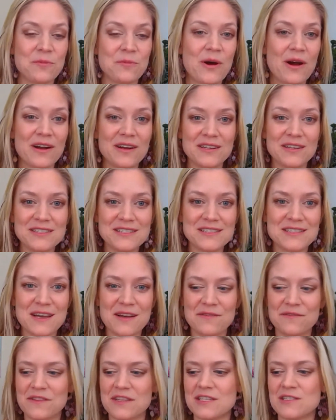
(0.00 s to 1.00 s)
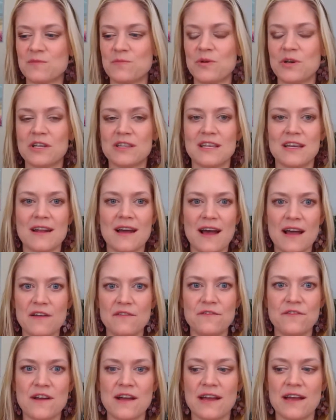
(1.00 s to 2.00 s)
parts of this book that I
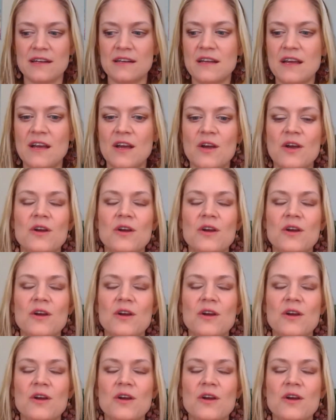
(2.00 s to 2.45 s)
find